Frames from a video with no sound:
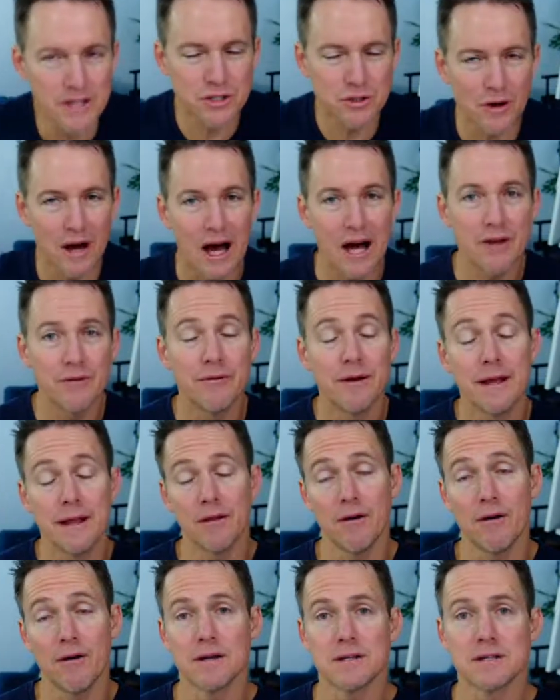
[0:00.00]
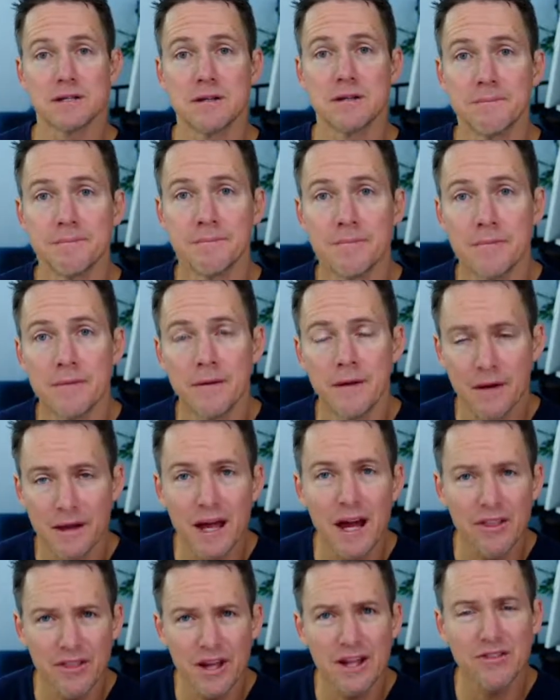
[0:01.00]
or unrealized.
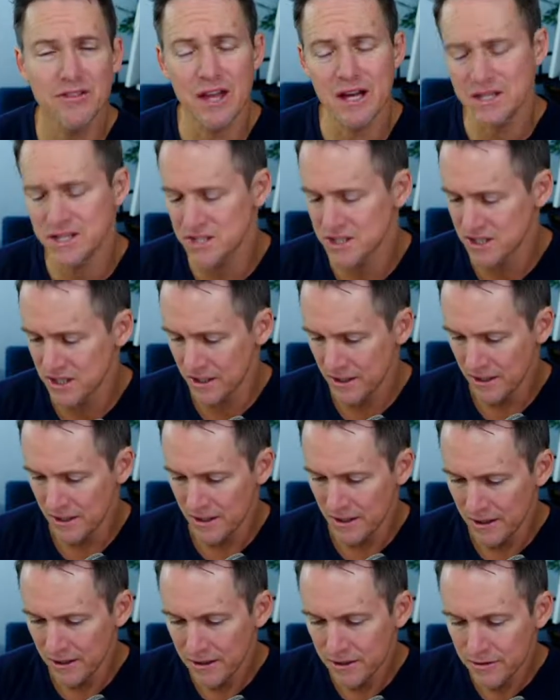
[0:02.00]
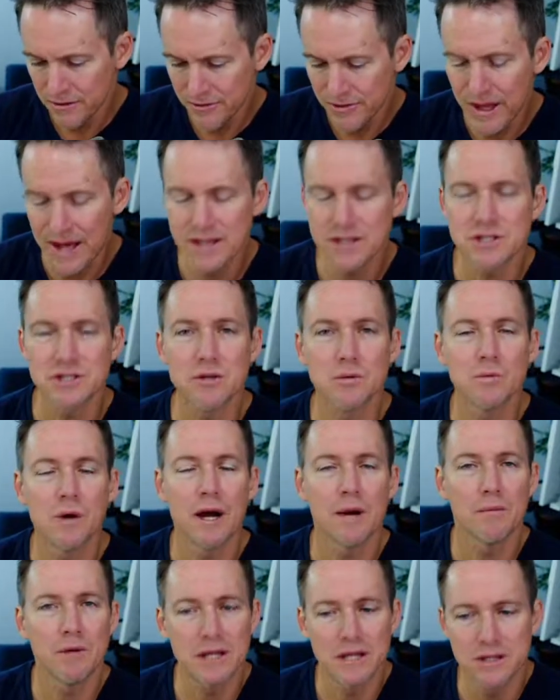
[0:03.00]
Okay, that's the way
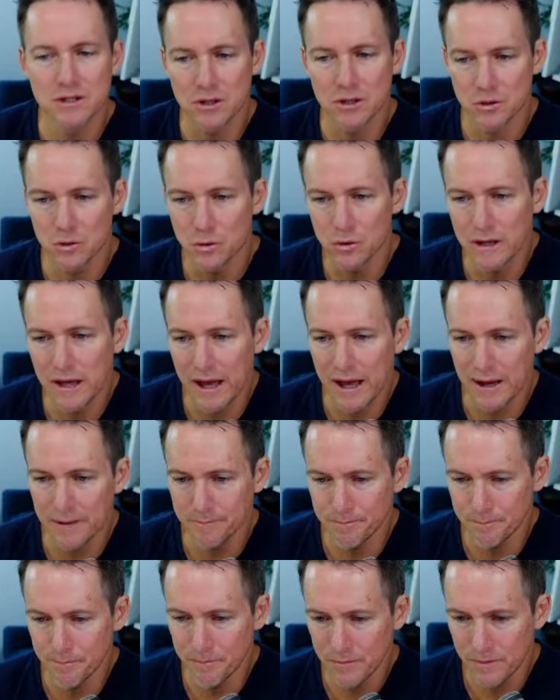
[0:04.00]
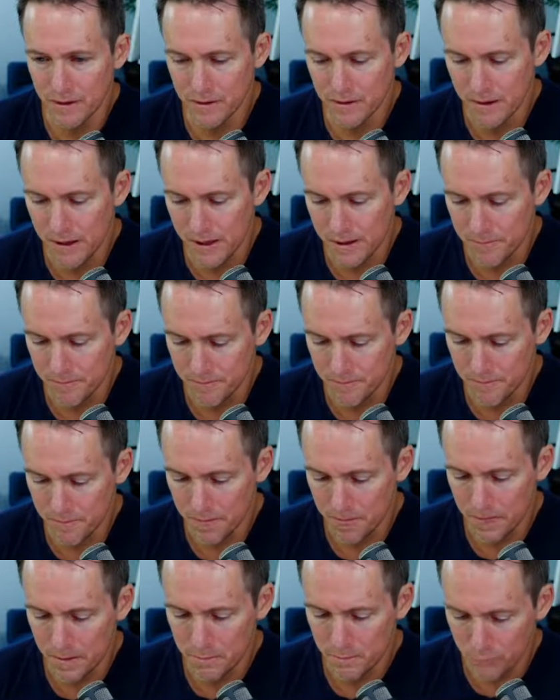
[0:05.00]
we need to look at
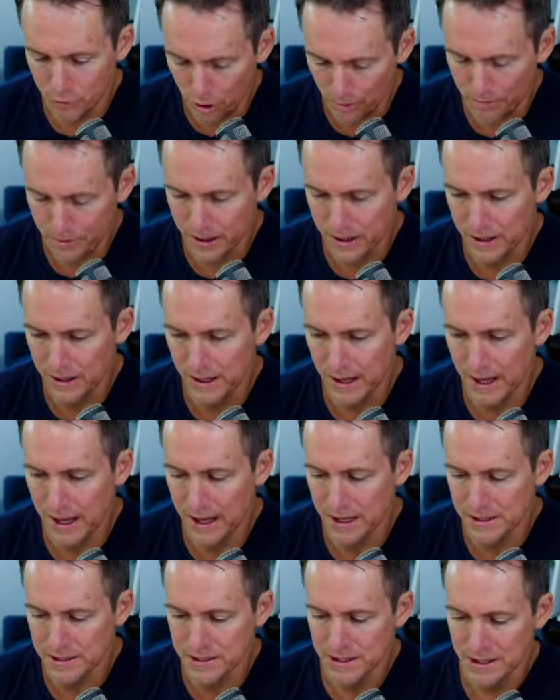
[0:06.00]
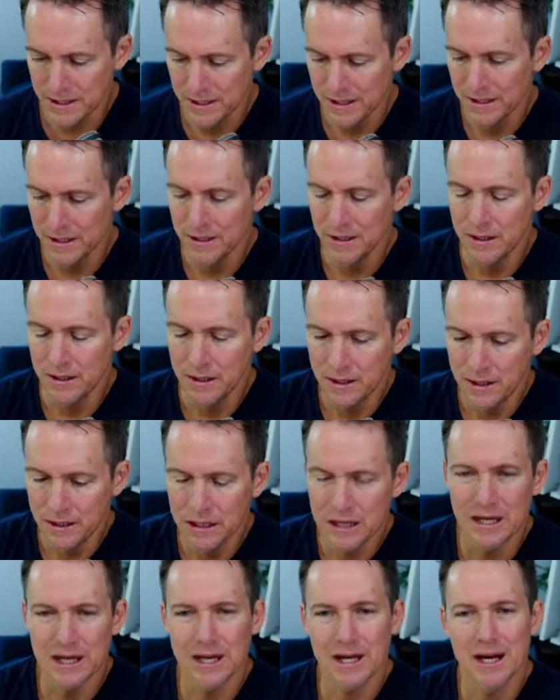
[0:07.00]
property, and
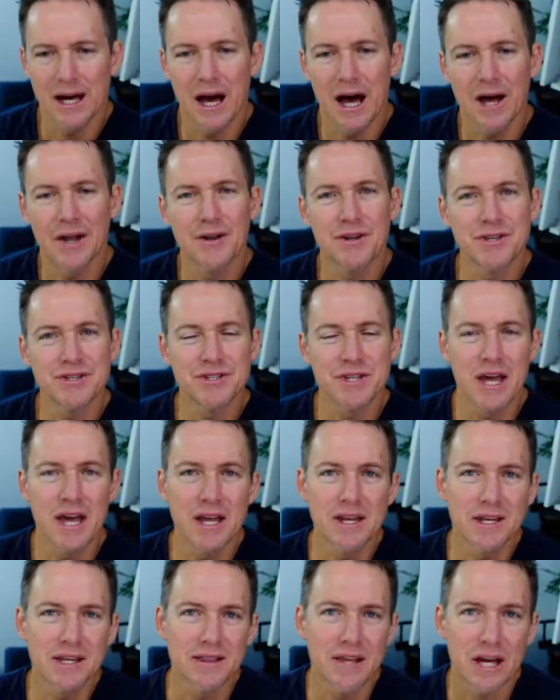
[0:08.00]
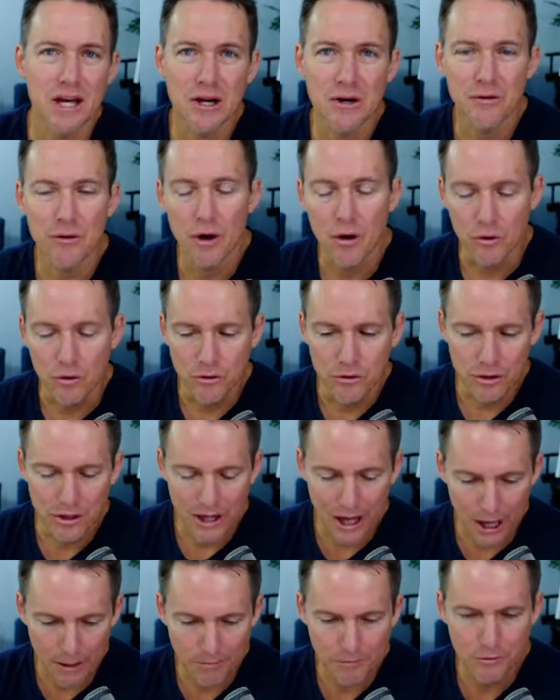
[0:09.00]
understanding that growth,
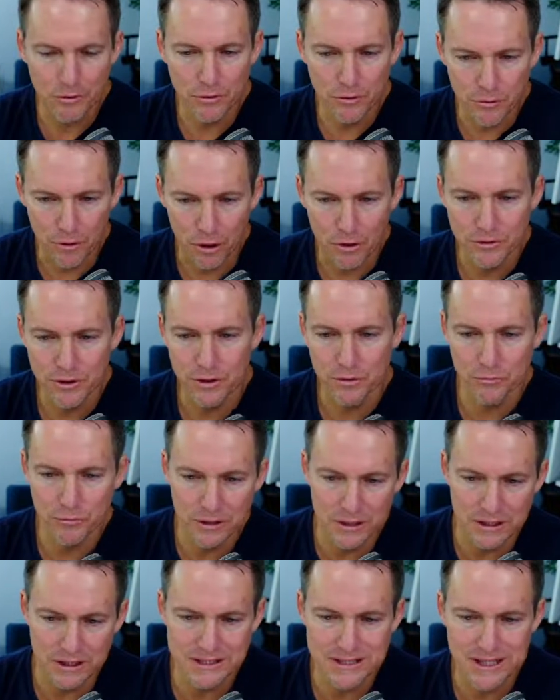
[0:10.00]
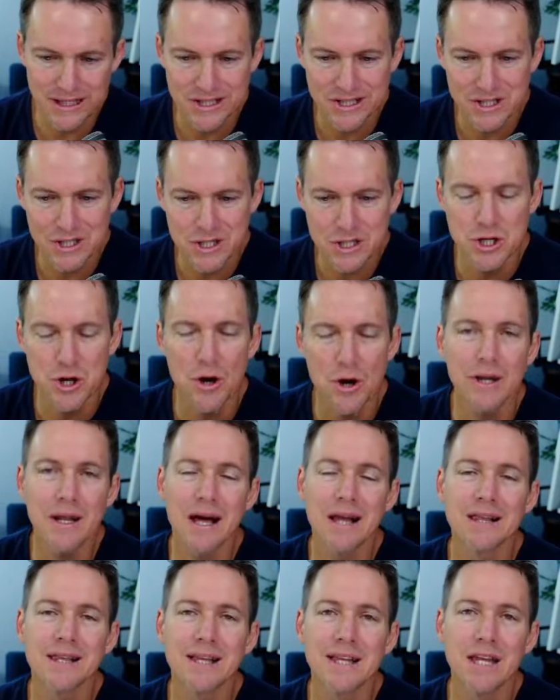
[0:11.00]
capital growth in real estate, is not
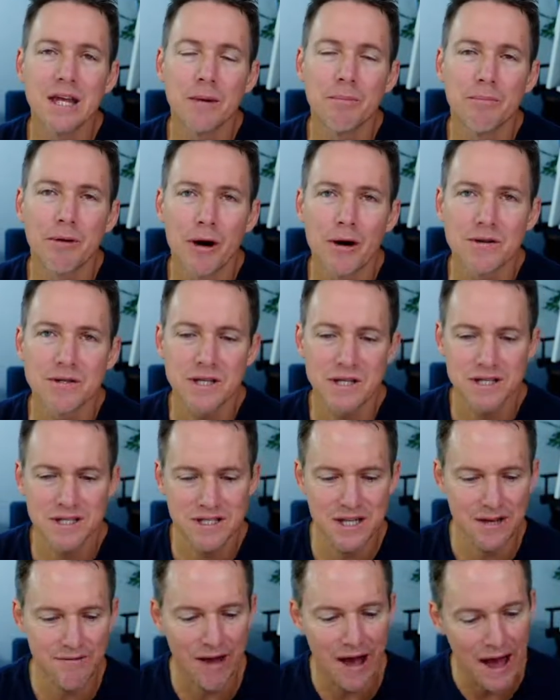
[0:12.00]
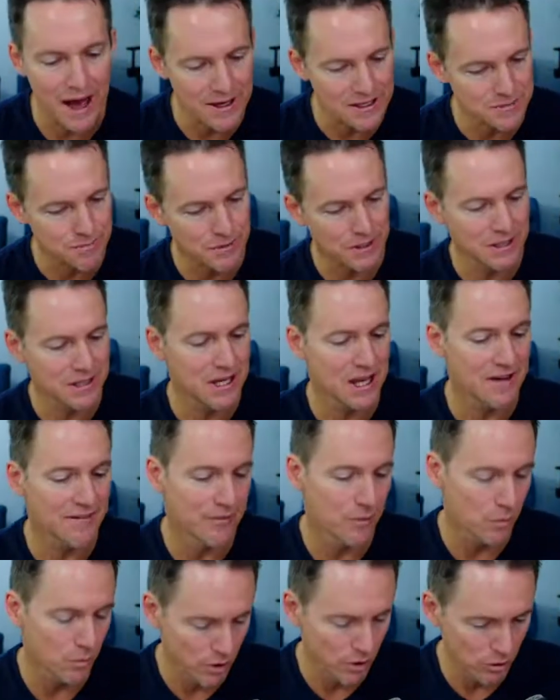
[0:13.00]
a linear process, never has been, never
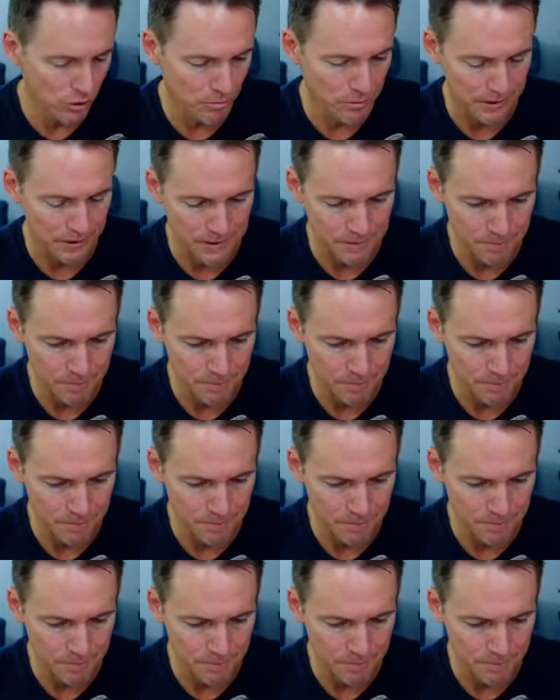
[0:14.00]
will be.